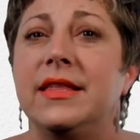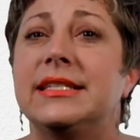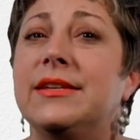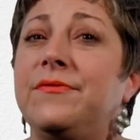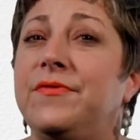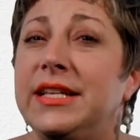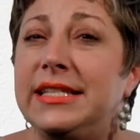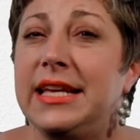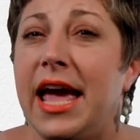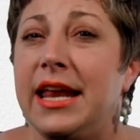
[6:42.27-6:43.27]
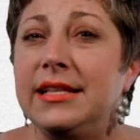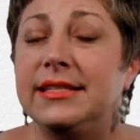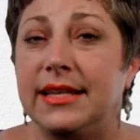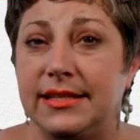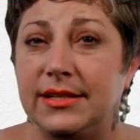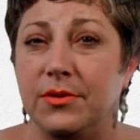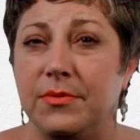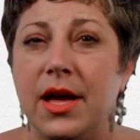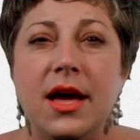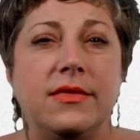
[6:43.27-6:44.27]
The sophisticated
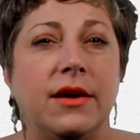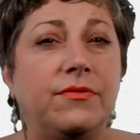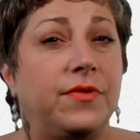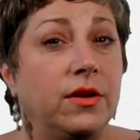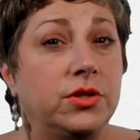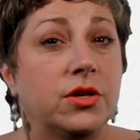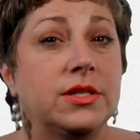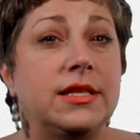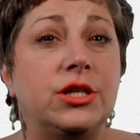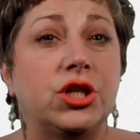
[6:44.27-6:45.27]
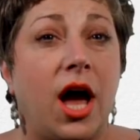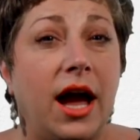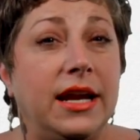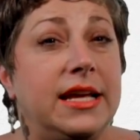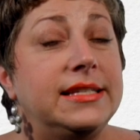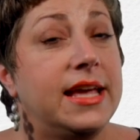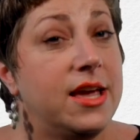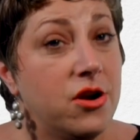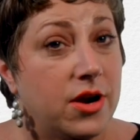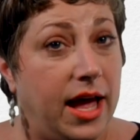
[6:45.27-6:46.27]
system that filters the Chinese
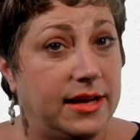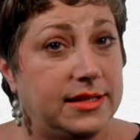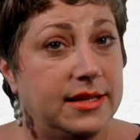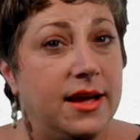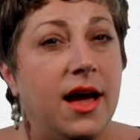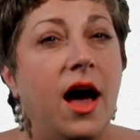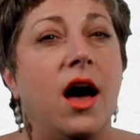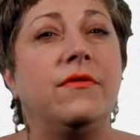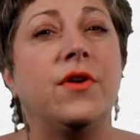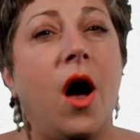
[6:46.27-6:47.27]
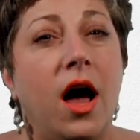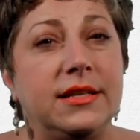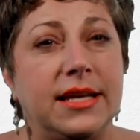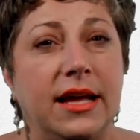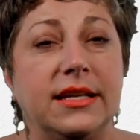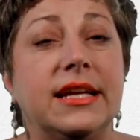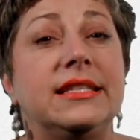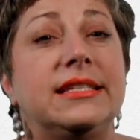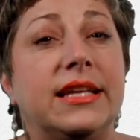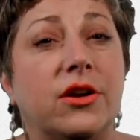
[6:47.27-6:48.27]
internet of content
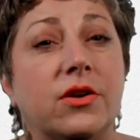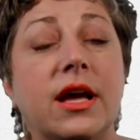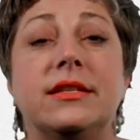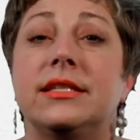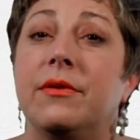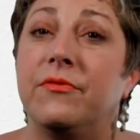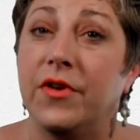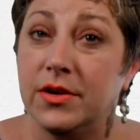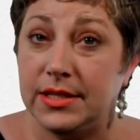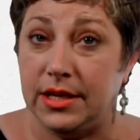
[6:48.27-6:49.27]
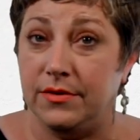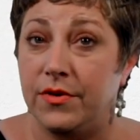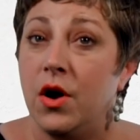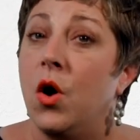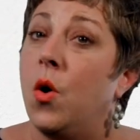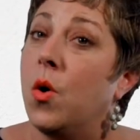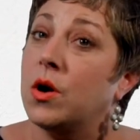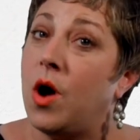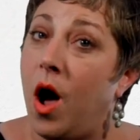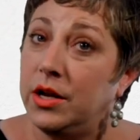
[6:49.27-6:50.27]
considered subversive or
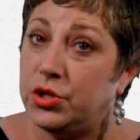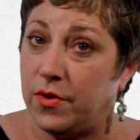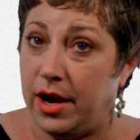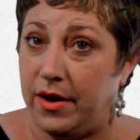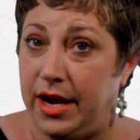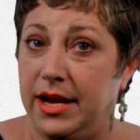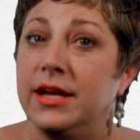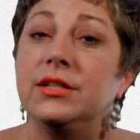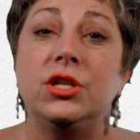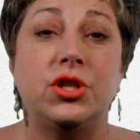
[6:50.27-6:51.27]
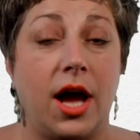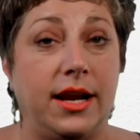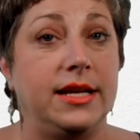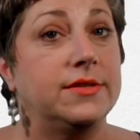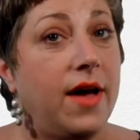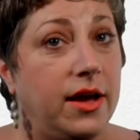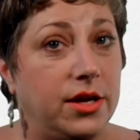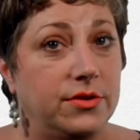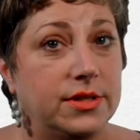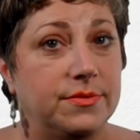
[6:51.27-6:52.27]
contrary to Chinese
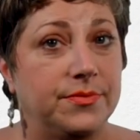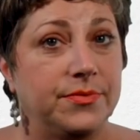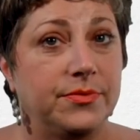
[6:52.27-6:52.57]
values.